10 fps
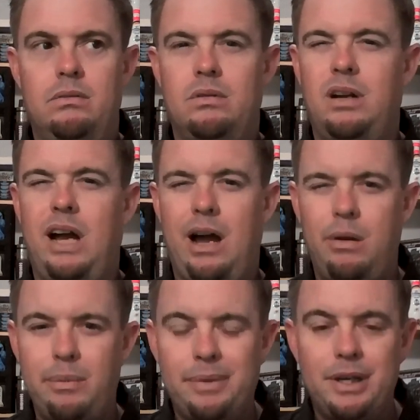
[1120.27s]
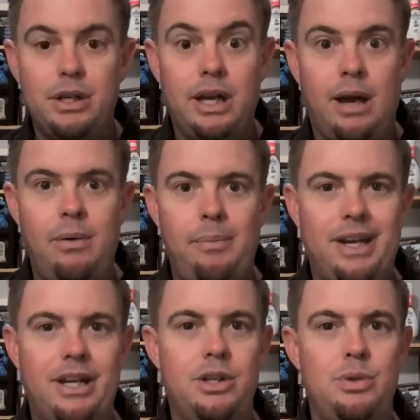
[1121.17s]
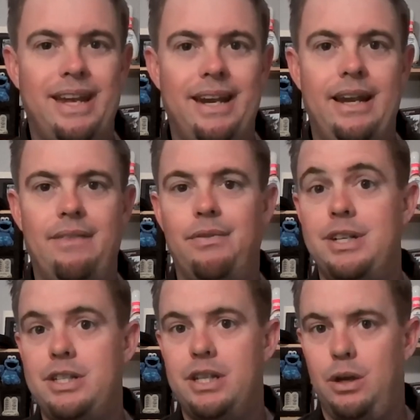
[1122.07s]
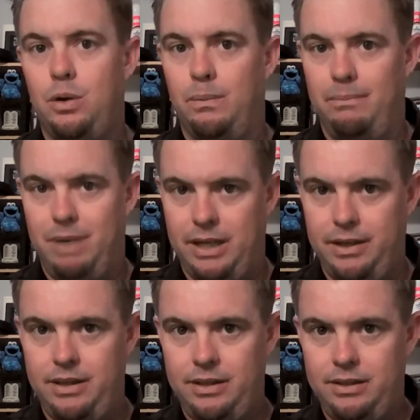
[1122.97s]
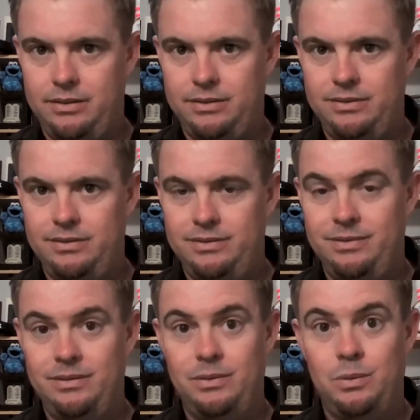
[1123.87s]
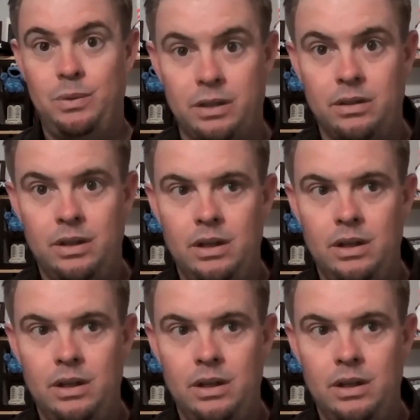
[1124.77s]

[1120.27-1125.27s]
Well, how am I going to do that every single month? Well,